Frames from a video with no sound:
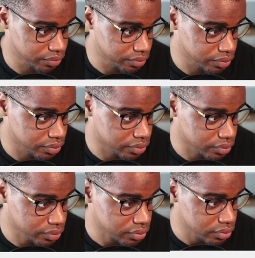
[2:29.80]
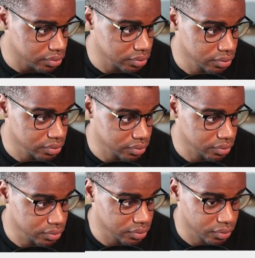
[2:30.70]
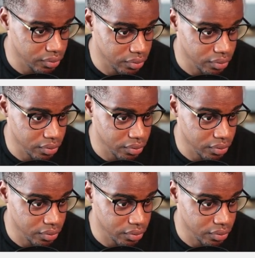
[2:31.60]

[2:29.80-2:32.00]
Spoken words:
(no one is talking)